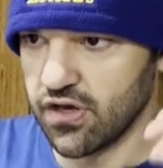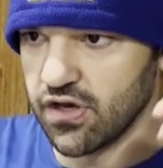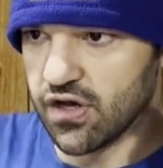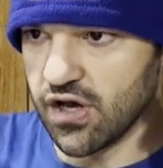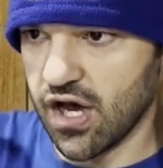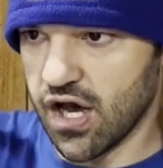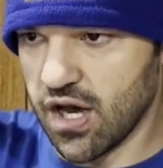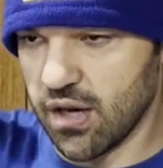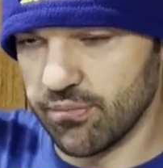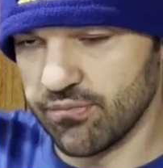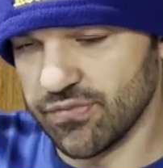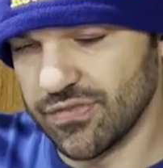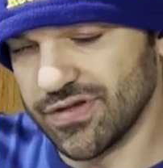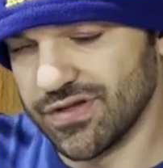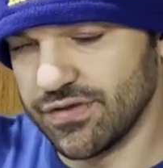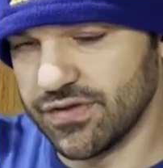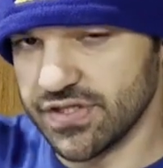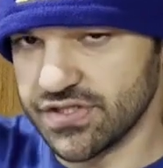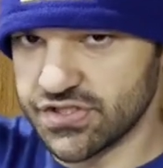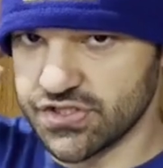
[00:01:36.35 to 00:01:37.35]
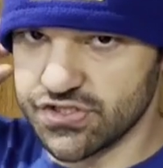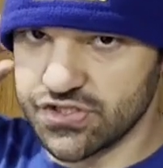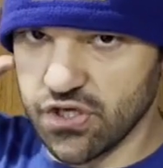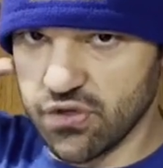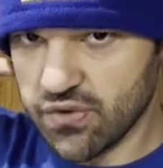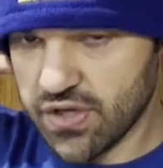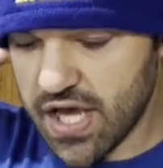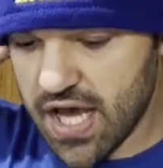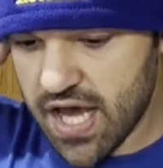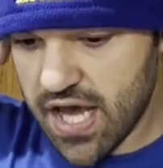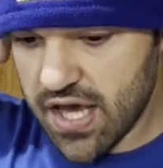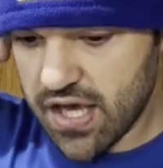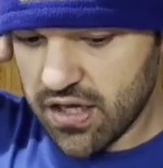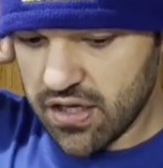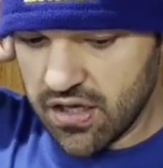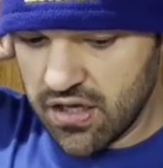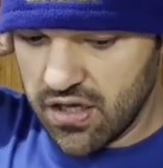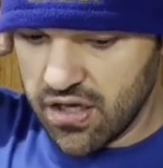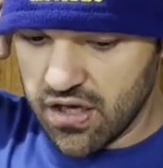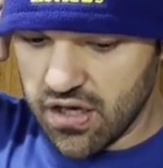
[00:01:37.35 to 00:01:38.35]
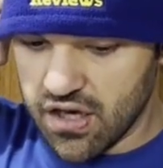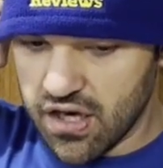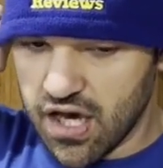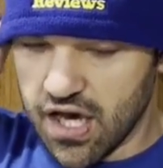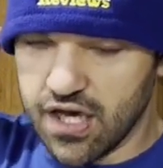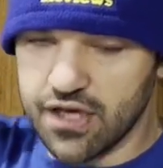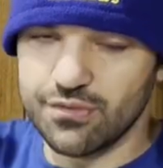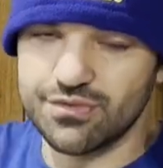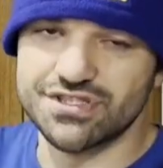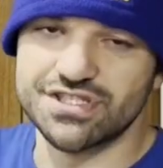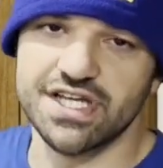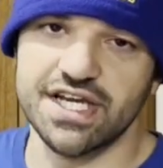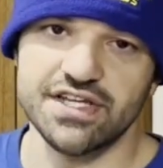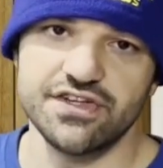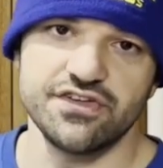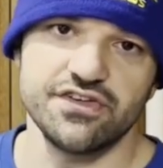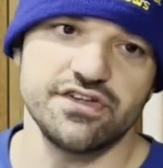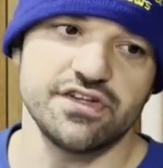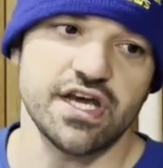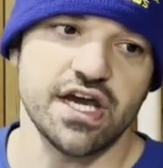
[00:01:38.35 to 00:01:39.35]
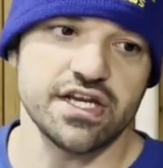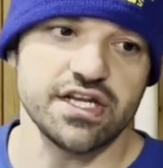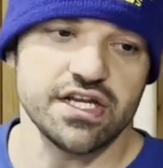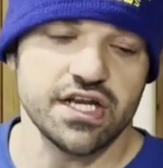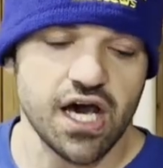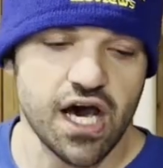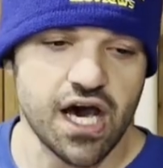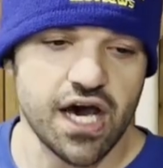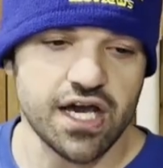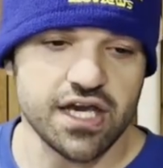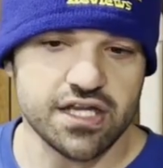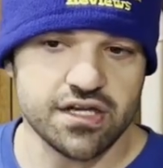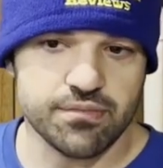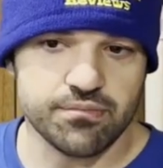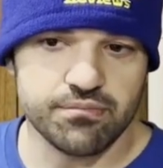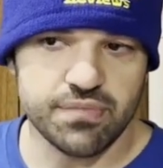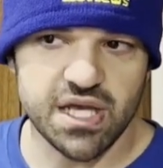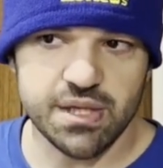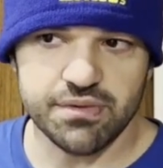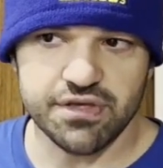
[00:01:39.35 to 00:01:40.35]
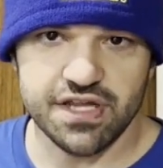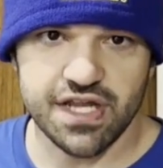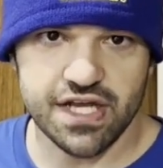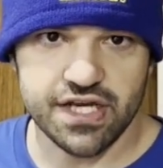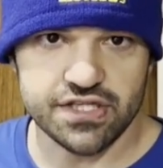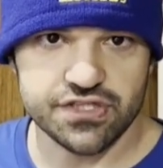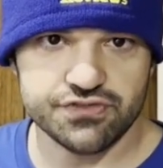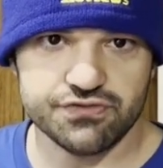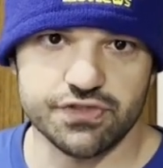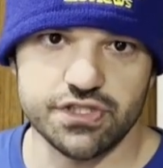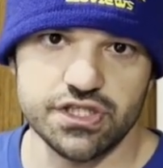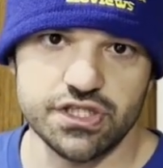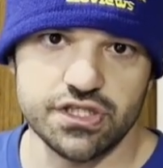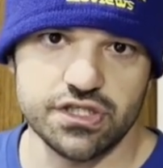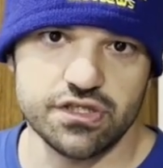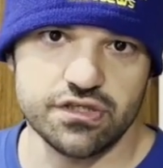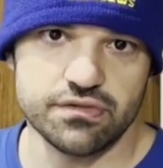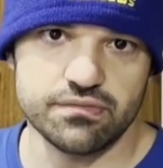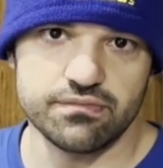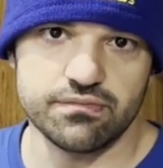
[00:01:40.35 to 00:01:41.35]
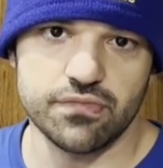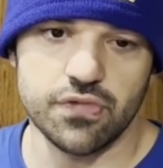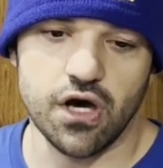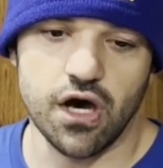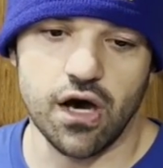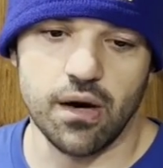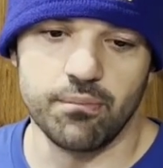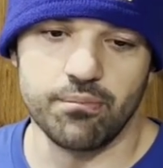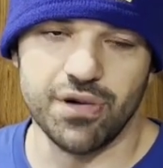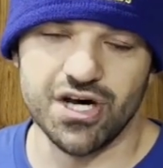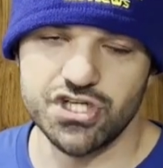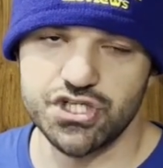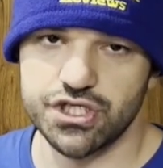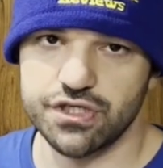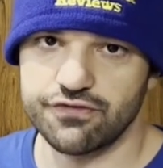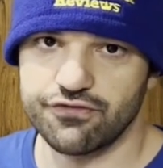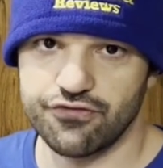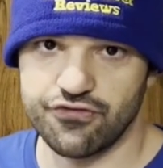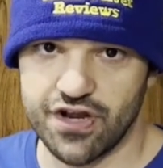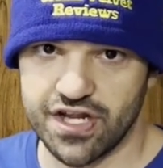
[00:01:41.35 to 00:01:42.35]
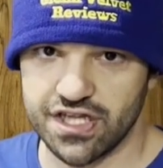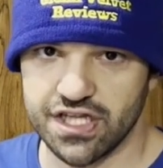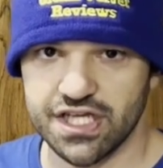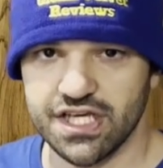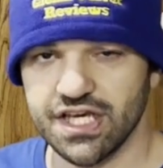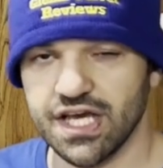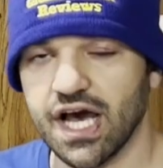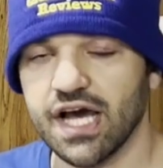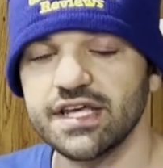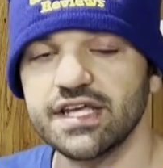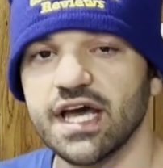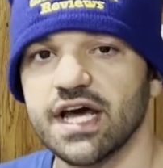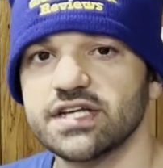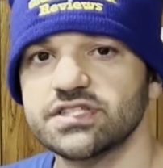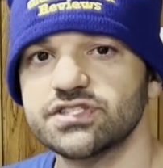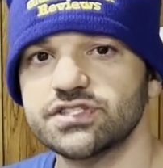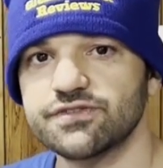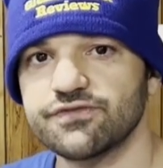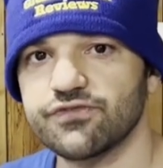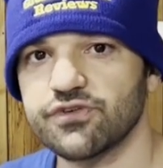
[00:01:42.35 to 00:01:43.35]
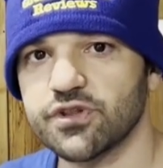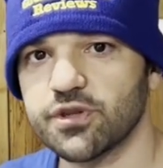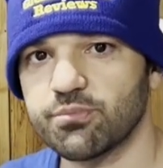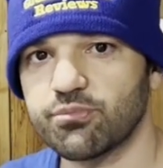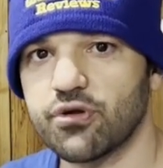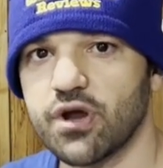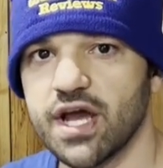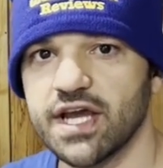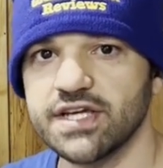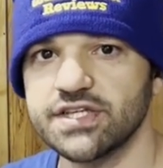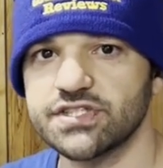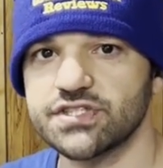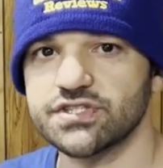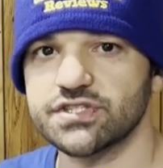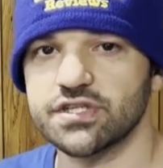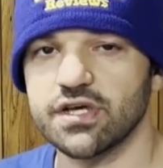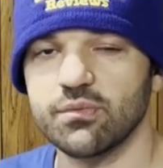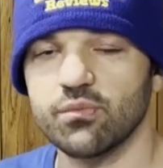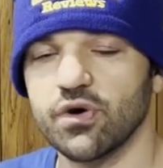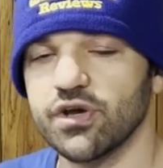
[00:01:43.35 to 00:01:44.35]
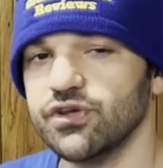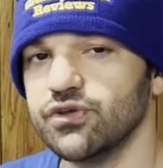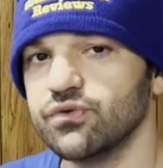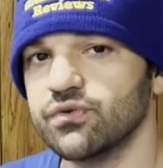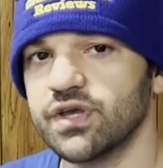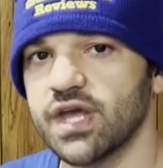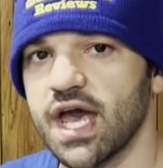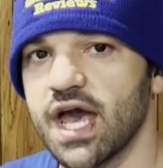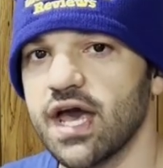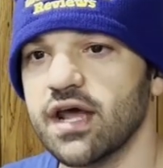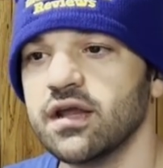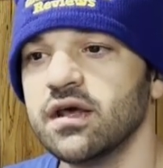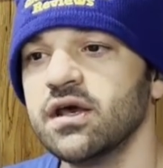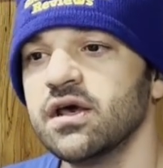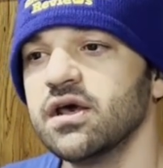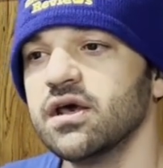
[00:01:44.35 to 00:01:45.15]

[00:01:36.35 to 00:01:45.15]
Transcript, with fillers: Um, this is okay. Uh, it was 1999. Maybe that is really um, budget friendly, I guess, for the price and what you get.